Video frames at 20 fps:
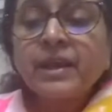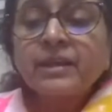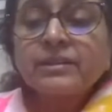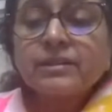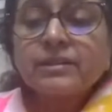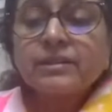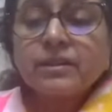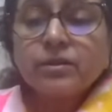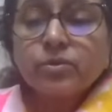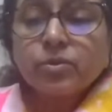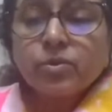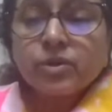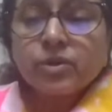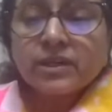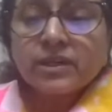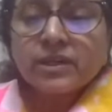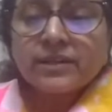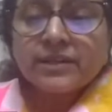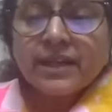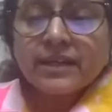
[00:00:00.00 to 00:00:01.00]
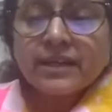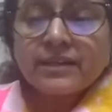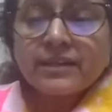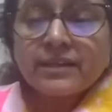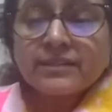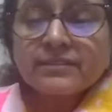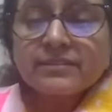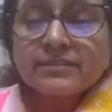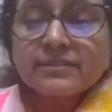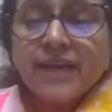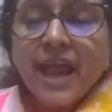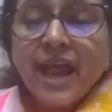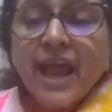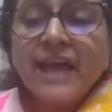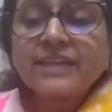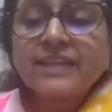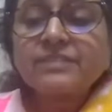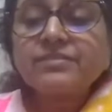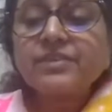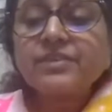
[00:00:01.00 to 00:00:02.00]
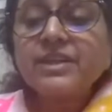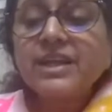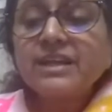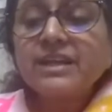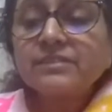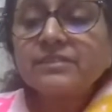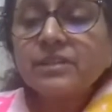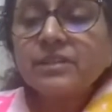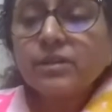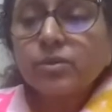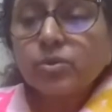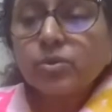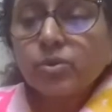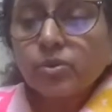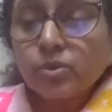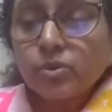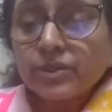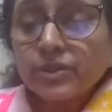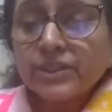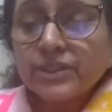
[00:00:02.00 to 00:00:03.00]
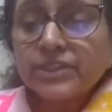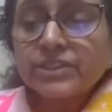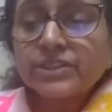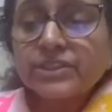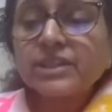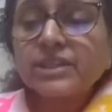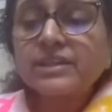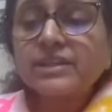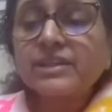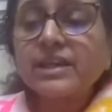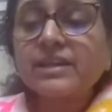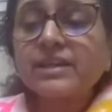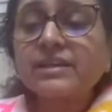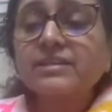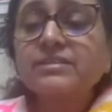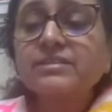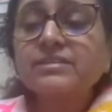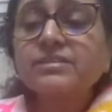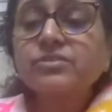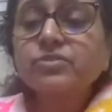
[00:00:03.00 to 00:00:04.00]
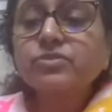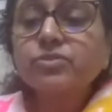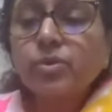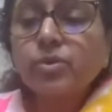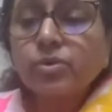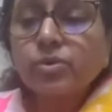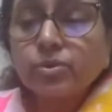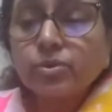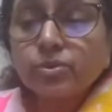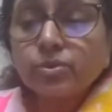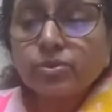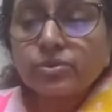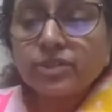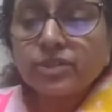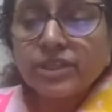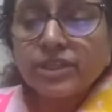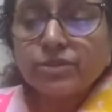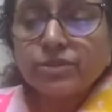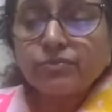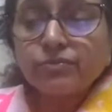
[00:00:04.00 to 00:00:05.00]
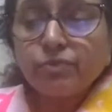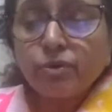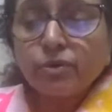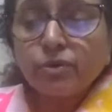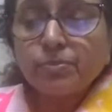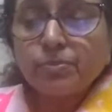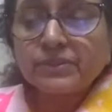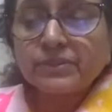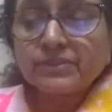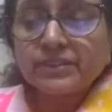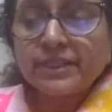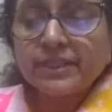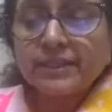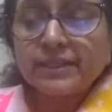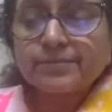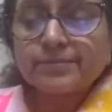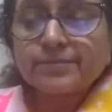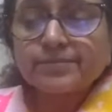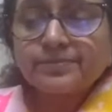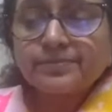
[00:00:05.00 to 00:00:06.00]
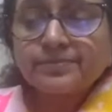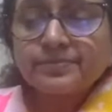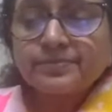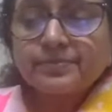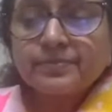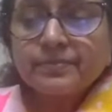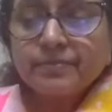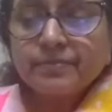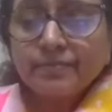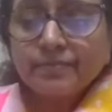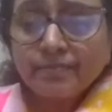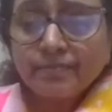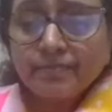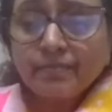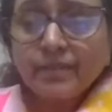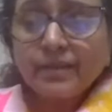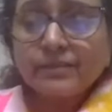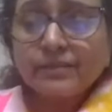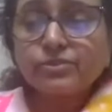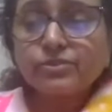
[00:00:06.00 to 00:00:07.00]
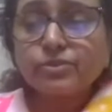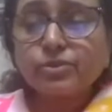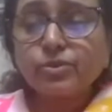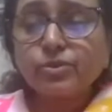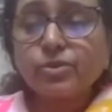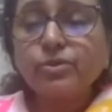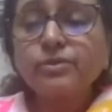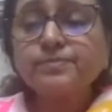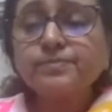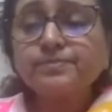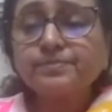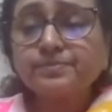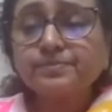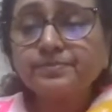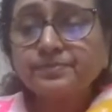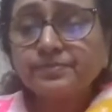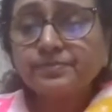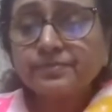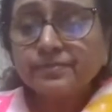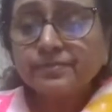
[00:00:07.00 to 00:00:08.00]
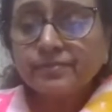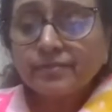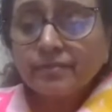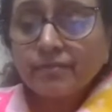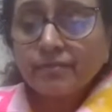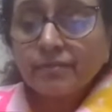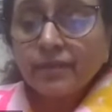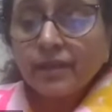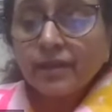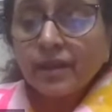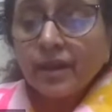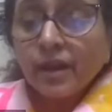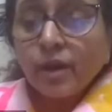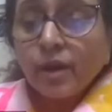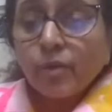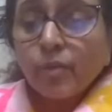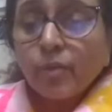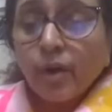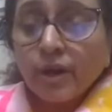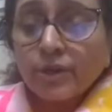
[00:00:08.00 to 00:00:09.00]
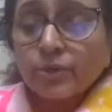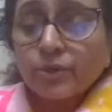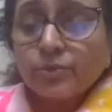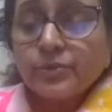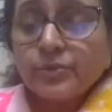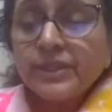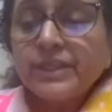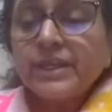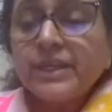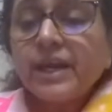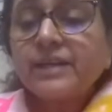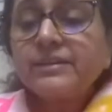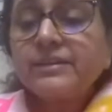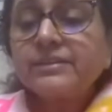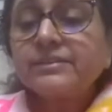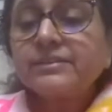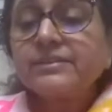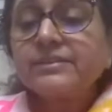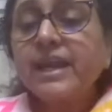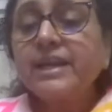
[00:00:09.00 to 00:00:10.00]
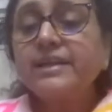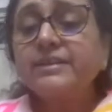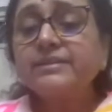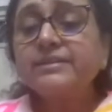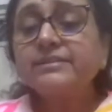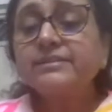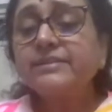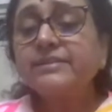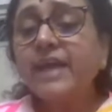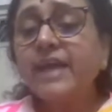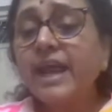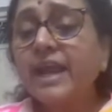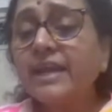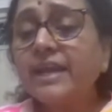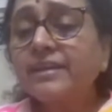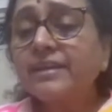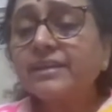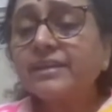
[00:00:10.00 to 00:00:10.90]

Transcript: the local recurrence as well as the loco-regional recurrence is so low, 3 to 4%. So, what do we understand is that